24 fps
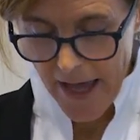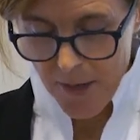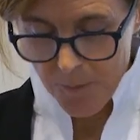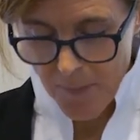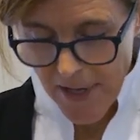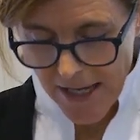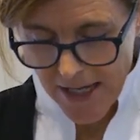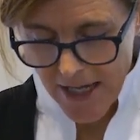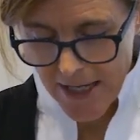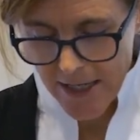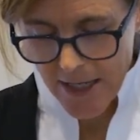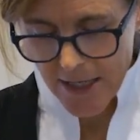and
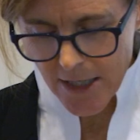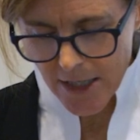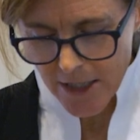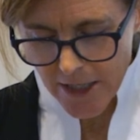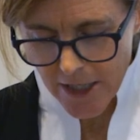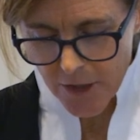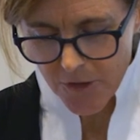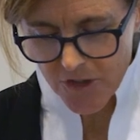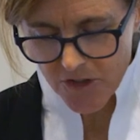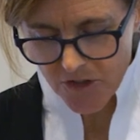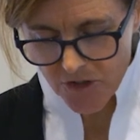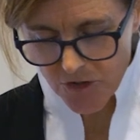making a
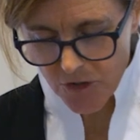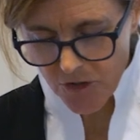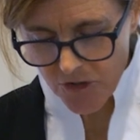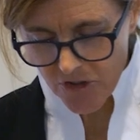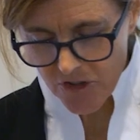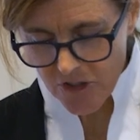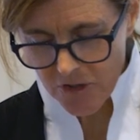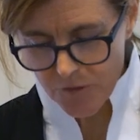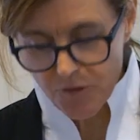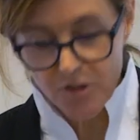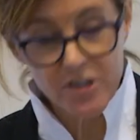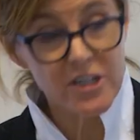clear
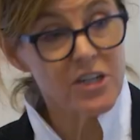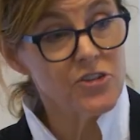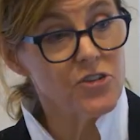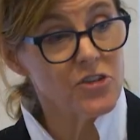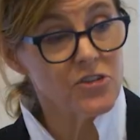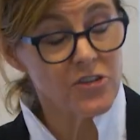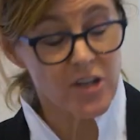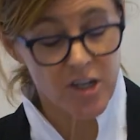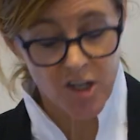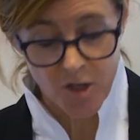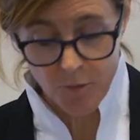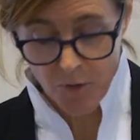assertion of
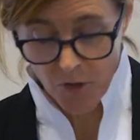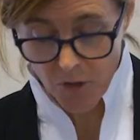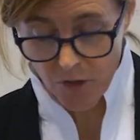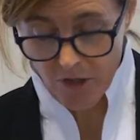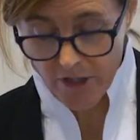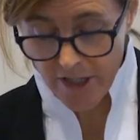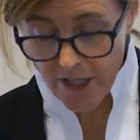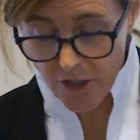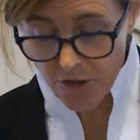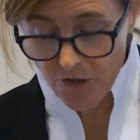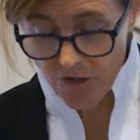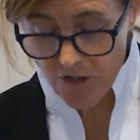religious and
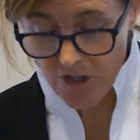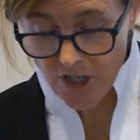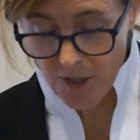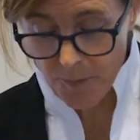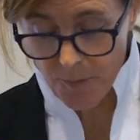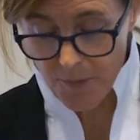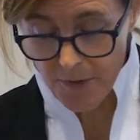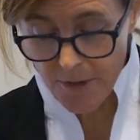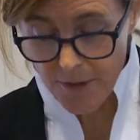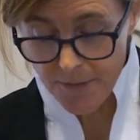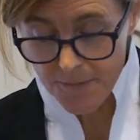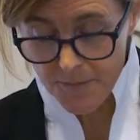communal leadership.